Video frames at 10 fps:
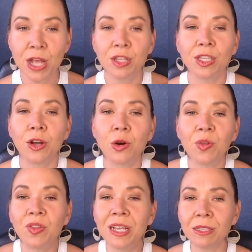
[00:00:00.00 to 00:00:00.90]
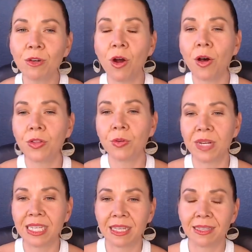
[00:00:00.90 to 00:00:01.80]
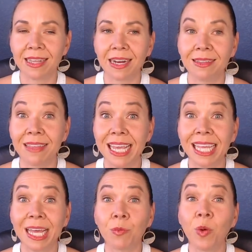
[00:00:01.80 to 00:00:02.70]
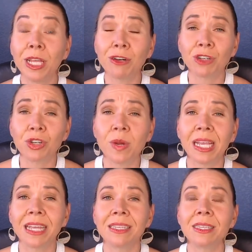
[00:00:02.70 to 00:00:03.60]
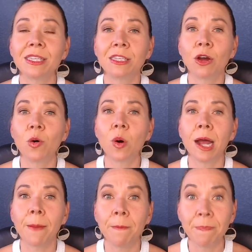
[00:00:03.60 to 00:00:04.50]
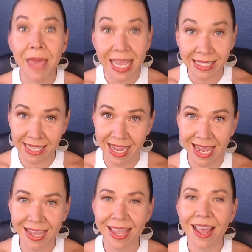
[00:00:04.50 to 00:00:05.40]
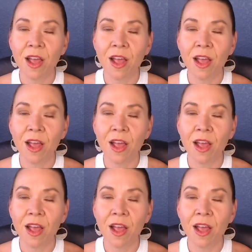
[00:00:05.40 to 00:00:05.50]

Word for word: So these are all the reasons that I think that what you're doing is so amazing,